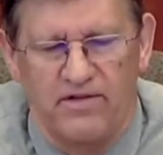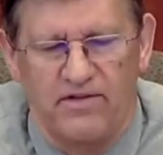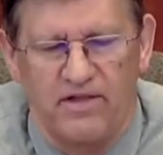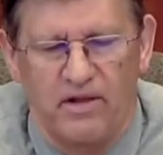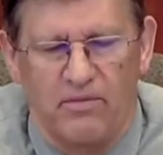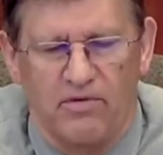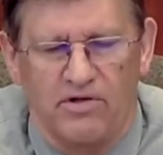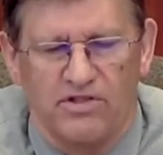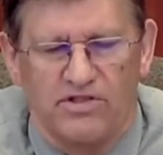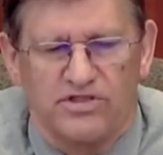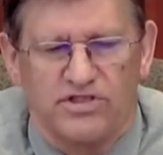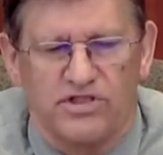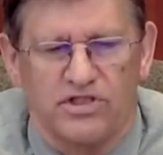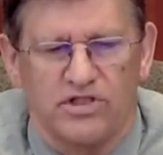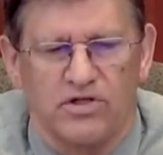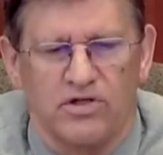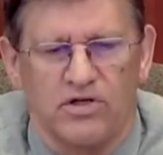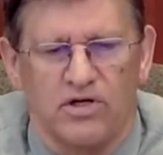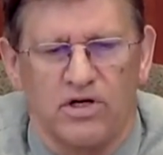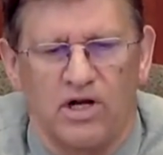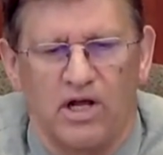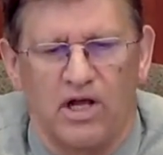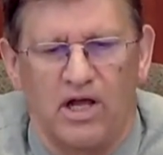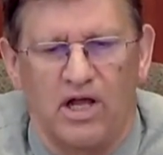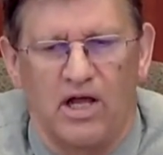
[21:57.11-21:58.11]
They weren't
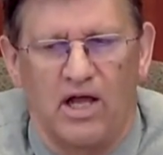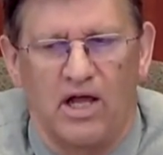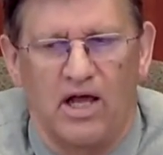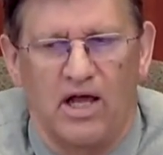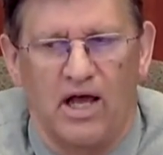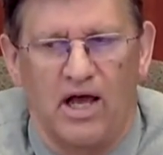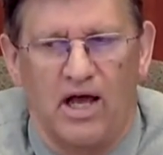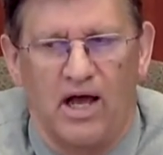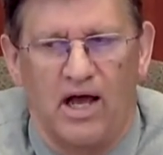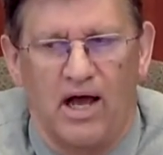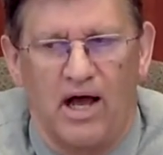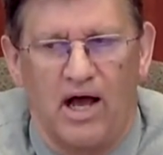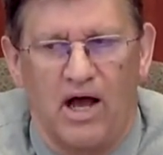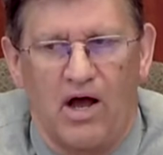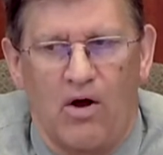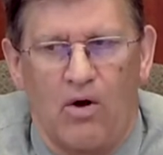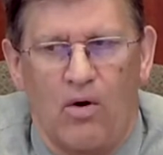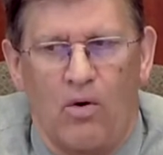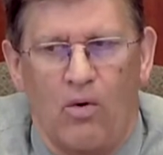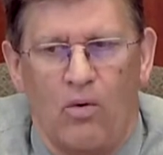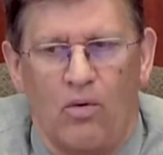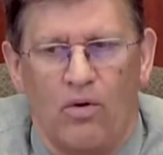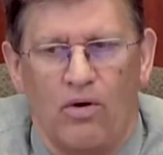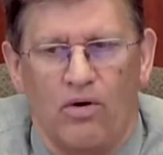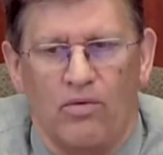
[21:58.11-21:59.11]
sure
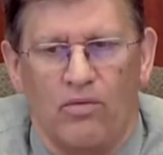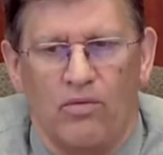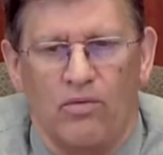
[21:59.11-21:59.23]
how